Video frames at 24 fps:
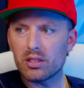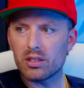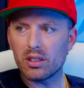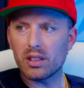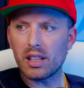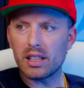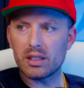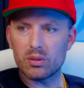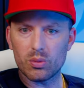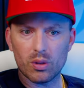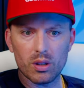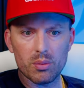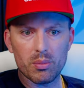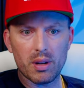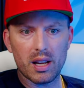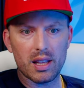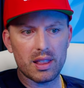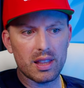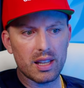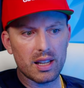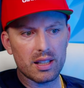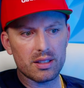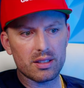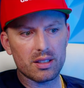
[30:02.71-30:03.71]
So that's one of my
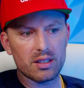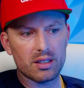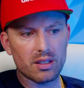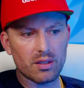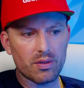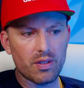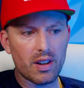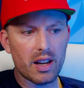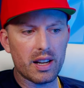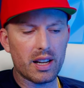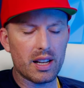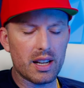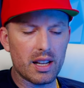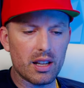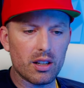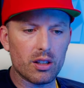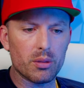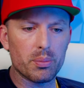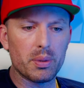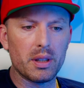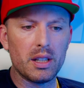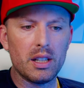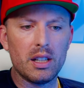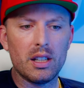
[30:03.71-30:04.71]
things, is if I can
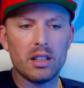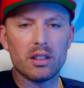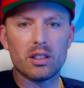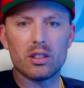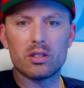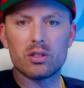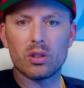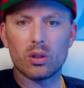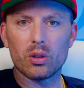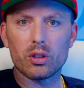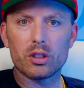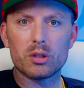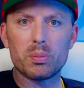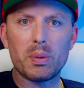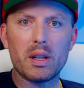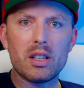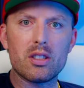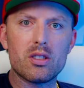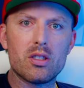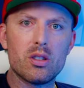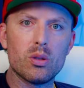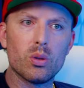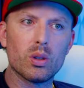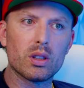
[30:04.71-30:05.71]
help the solar space
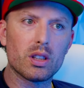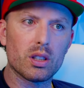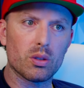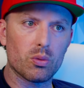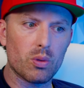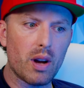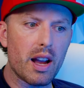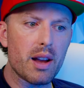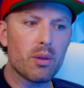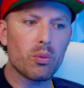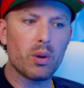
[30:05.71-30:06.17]
do it the right